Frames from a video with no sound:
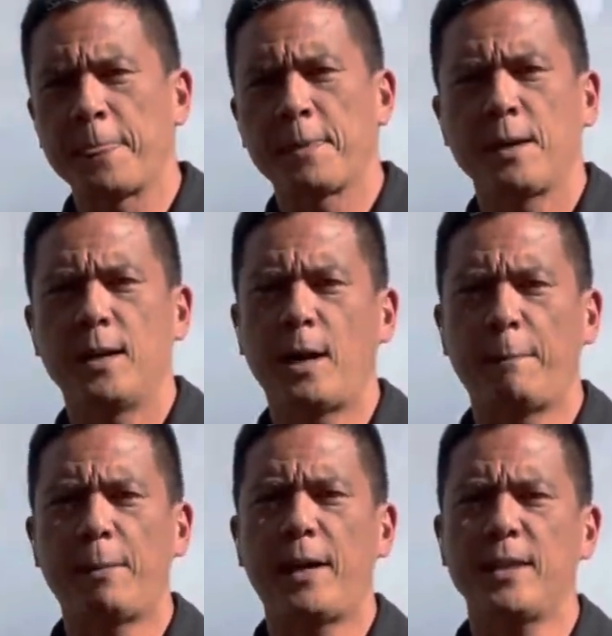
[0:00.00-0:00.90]

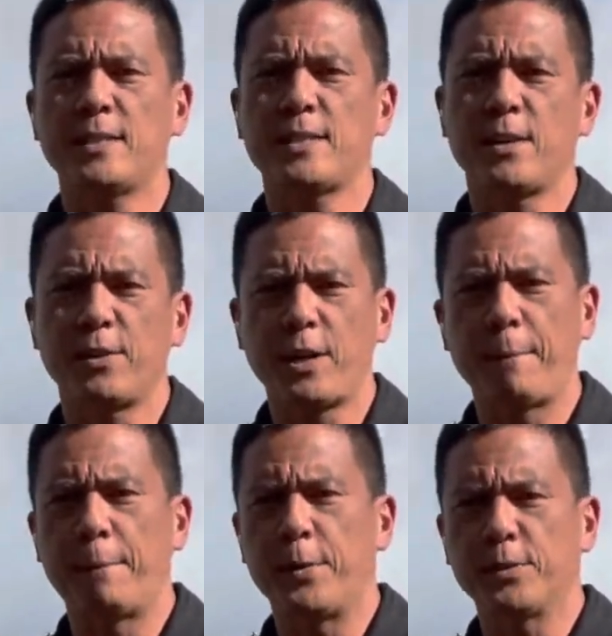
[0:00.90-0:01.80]
Appliances that are not
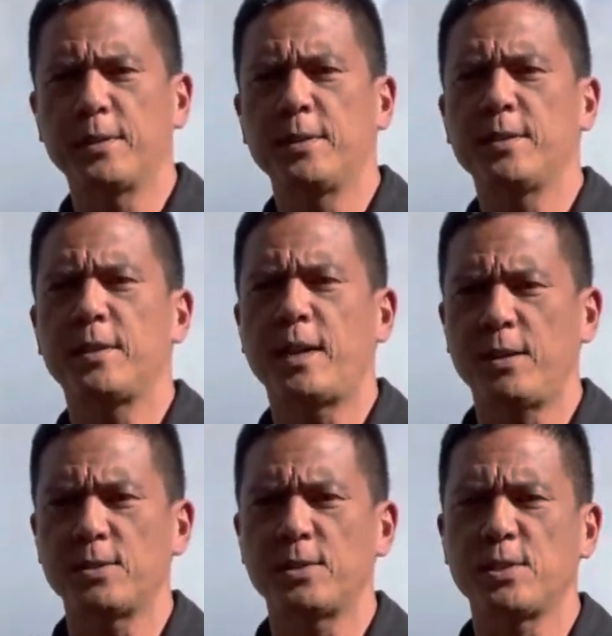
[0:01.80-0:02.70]
built into the
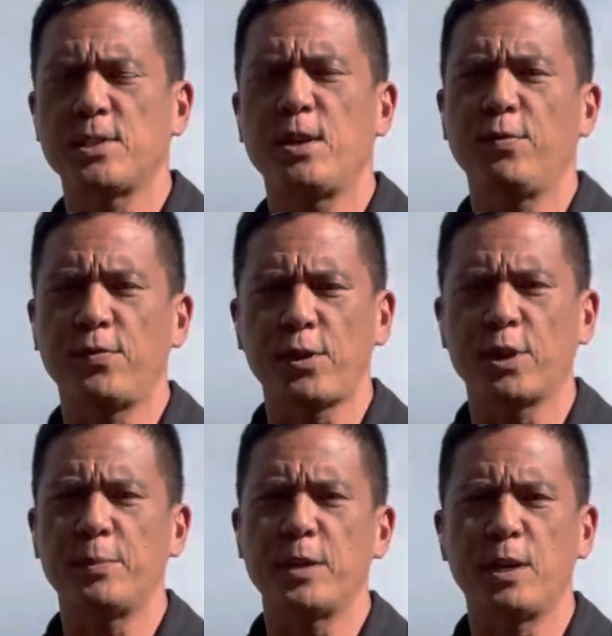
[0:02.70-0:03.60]
house itself are
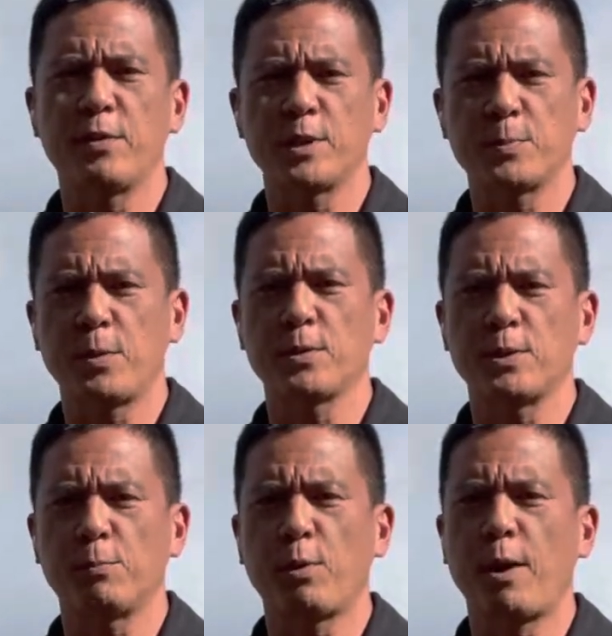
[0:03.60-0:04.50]
going to be covered as
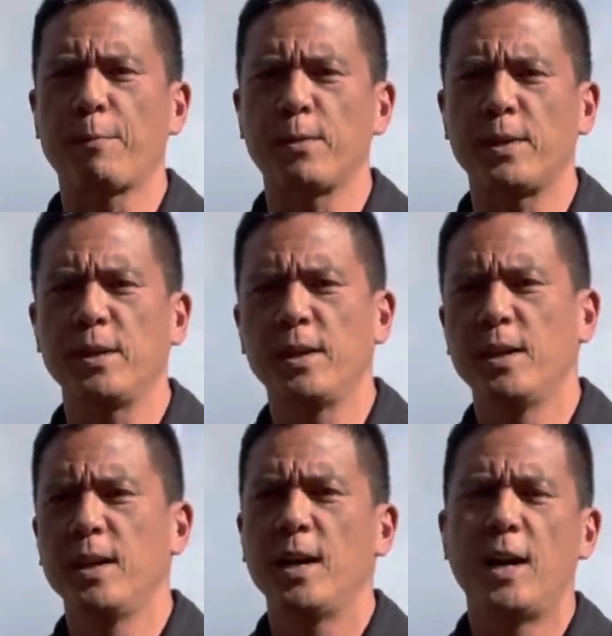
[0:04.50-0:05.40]
personal property.
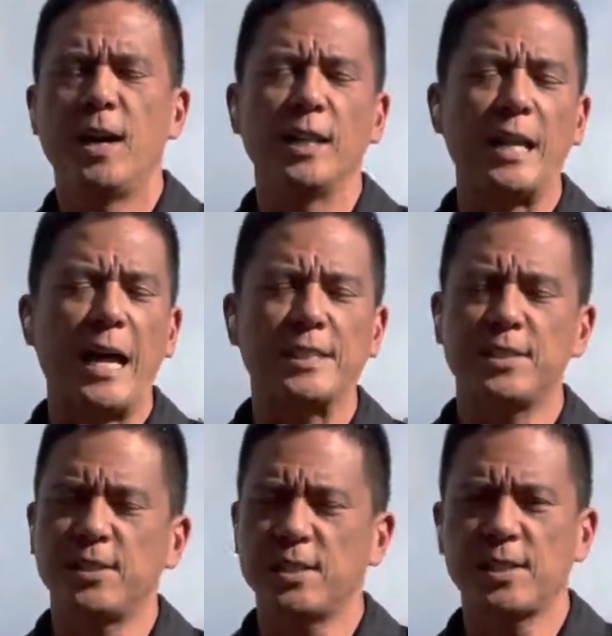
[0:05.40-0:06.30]
Lots
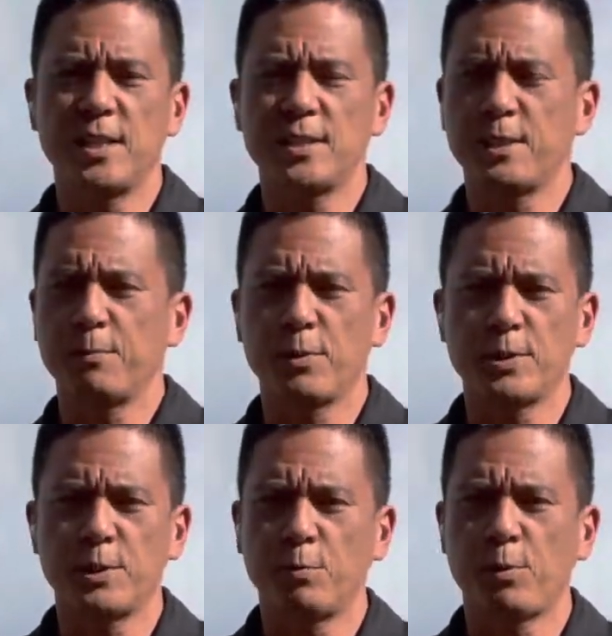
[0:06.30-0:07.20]
to discuss on
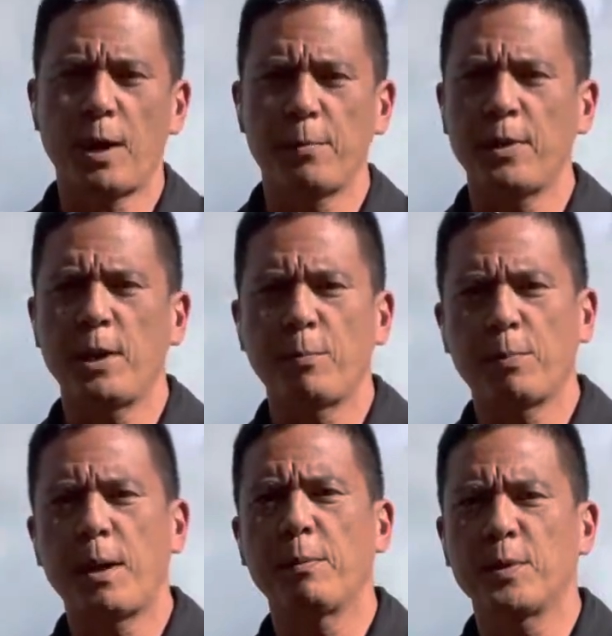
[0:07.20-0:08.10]
personal property, and I'll
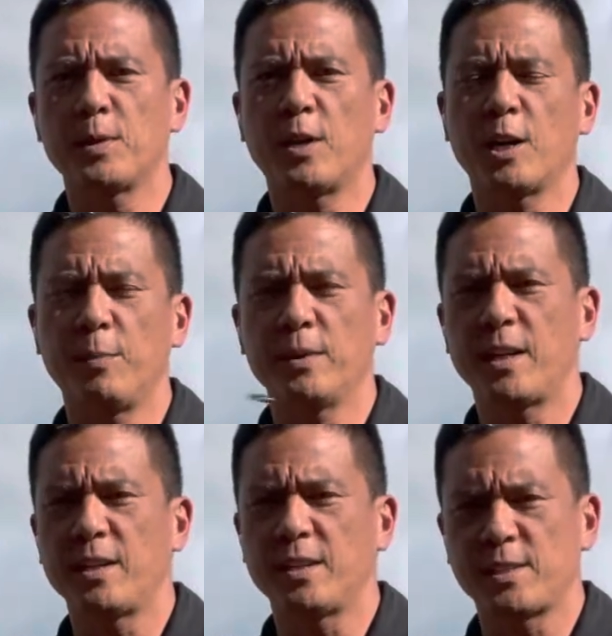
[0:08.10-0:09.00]
probably talk about
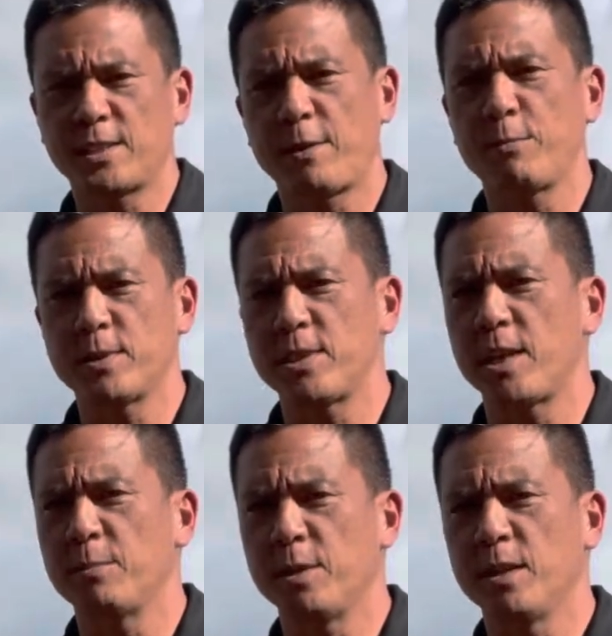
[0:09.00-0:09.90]
that in a separate segment.